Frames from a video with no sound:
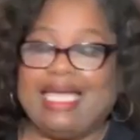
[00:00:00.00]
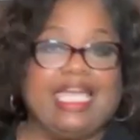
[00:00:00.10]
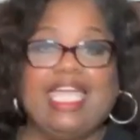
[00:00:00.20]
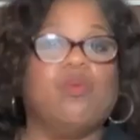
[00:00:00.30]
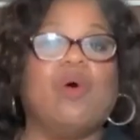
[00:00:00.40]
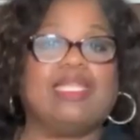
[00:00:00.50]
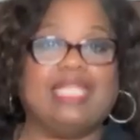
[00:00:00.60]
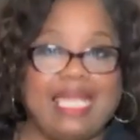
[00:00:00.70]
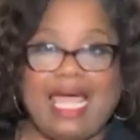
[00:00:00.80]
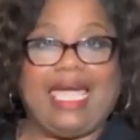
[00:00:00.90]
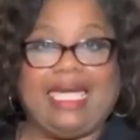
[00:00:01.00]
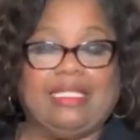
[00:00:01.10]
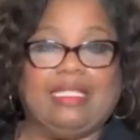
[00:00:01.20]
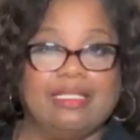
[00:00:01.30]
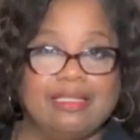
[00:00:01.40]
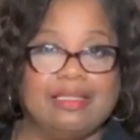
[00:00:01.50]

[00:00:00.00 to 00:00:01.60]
that he wasn't the light,